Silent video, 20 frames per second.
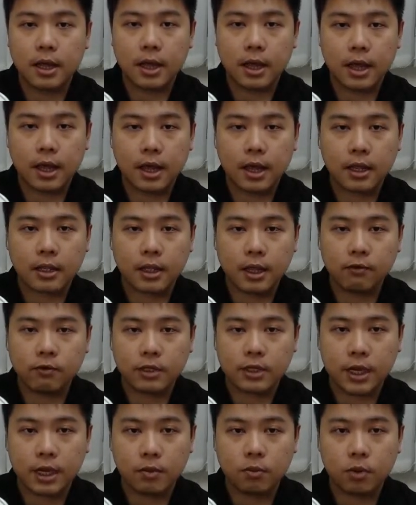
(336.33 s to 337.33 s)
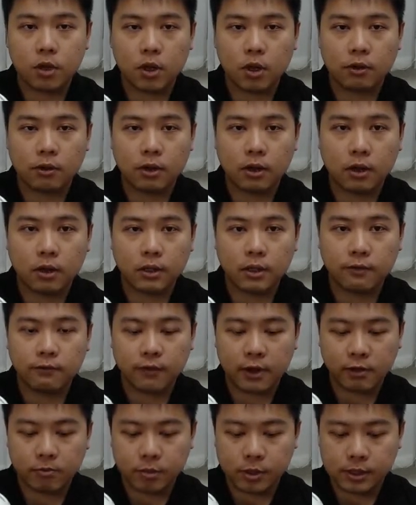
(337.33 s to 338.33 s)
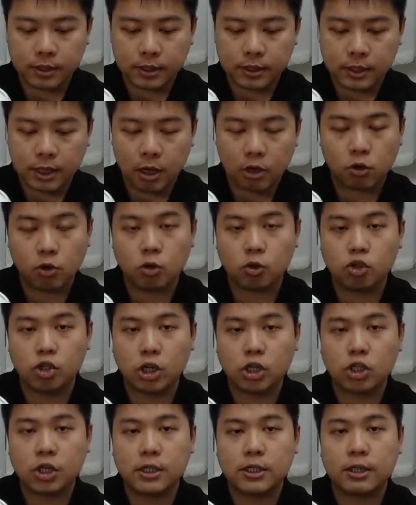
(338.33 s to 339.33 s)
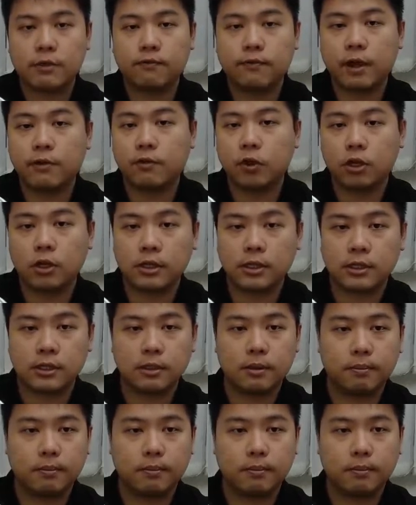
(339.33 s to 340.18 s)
and every time we order 5 pieces, they are going to charge us at $5.